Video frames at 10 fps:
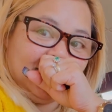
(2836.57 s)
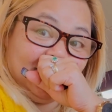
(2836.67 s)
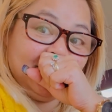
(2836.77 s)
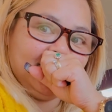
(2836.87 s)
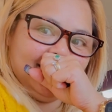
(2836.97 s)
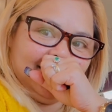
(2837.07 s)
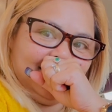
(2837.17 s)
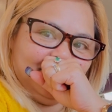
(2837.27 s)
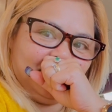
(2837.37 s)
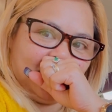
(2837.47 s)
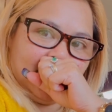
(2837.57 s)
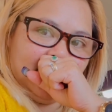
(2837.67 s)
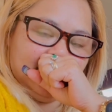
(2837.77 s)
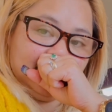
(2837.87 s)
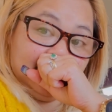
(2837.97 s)
Sorry,
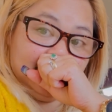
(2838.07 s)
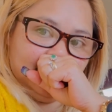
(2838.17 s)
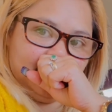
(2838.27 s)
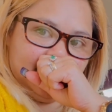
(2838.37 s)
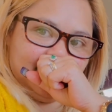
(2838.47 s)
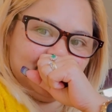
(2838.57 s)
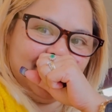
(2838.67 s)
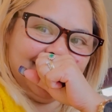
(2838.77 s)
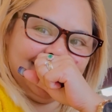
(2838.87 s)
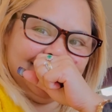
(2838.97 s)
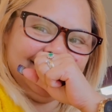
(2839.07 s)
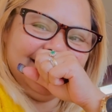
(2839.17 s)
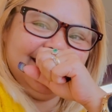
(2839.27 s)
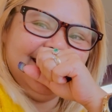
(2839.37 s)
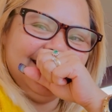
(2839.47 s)
a little burp.
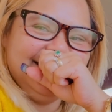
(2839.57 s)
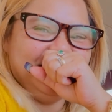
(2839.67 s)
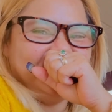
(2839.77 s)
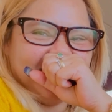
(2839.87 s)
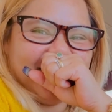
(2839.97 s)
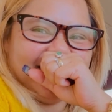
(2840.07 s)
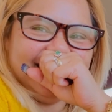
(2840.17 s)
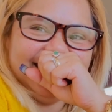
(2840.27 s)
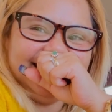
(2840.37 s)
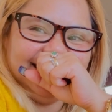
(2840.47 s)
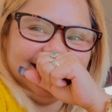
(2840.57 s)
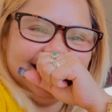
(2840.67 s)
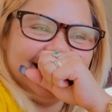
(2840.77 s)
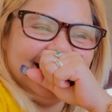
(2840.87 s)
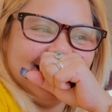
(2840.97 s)
It's embarrassing.
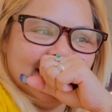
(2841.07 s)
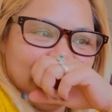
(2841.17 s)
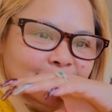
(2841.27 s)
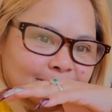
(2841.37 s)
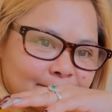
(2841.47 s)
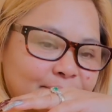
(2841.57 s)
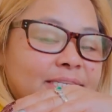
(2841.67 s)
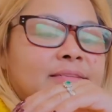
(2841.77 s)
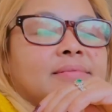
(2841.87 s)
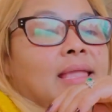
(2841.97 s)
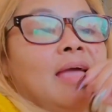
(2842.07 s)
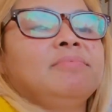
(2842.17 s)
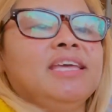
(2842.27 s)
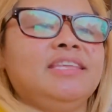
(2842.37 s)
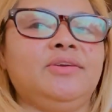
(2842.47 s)

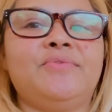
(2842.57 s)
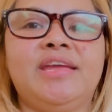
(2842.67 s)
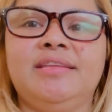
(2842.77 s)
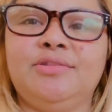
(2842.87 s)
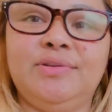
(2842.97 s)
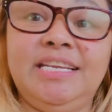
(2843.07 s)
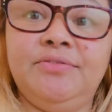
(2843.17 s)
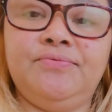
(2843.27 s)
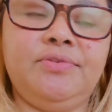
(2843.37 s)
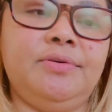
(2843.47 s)
I'm getting ready to leave.